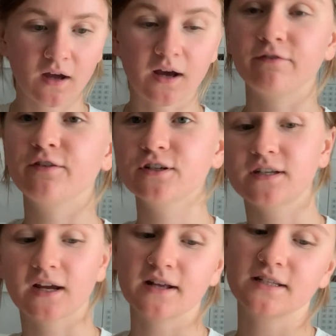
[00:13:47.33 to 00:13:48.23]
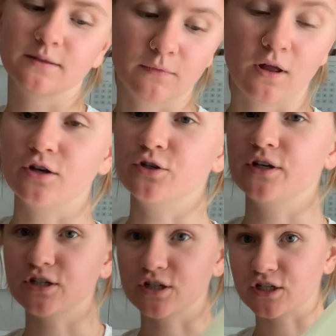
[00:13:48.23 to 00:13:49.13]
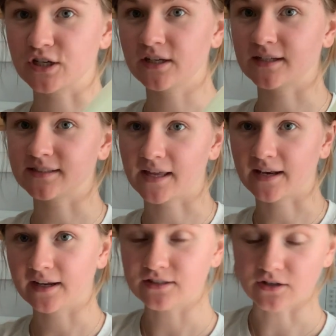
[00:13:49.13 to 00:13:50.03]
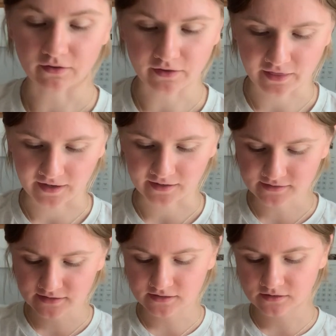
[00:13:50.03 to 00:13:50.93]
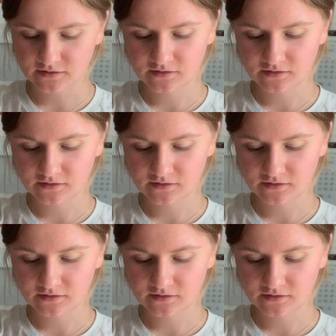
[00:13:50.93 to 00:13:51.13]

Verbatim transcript: Uh, first, I got some laundry detergent, exciting adult things.